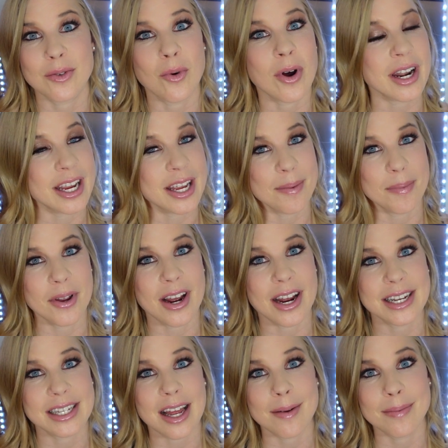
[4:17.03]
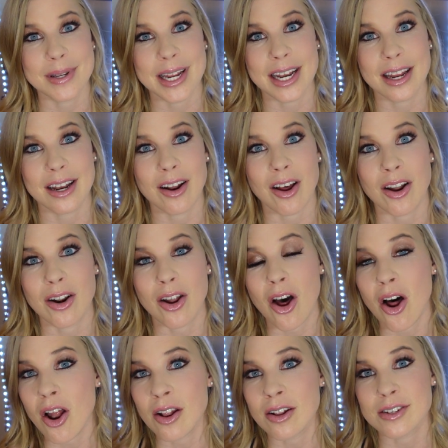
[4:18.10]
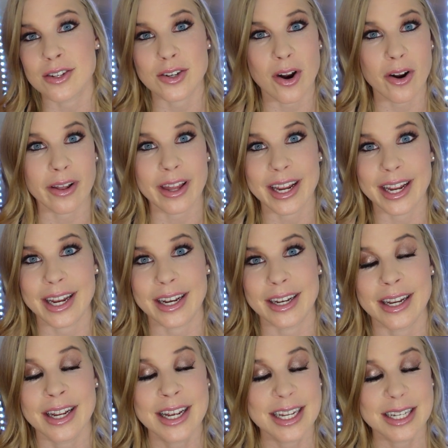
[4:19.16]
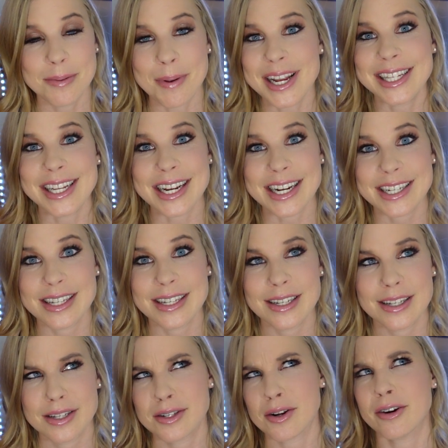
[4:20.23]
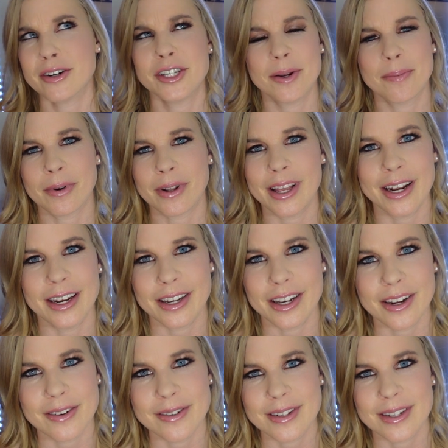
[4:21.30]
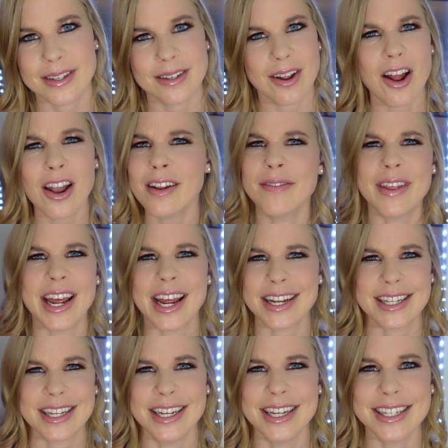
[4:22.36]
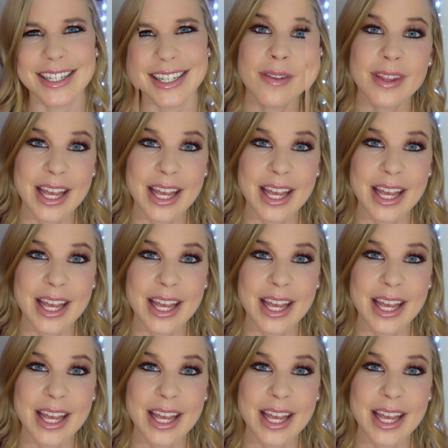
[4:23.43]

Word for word: Want to keep you guys updated on all Starlink and SpaceX, Starship related news, all of the S's.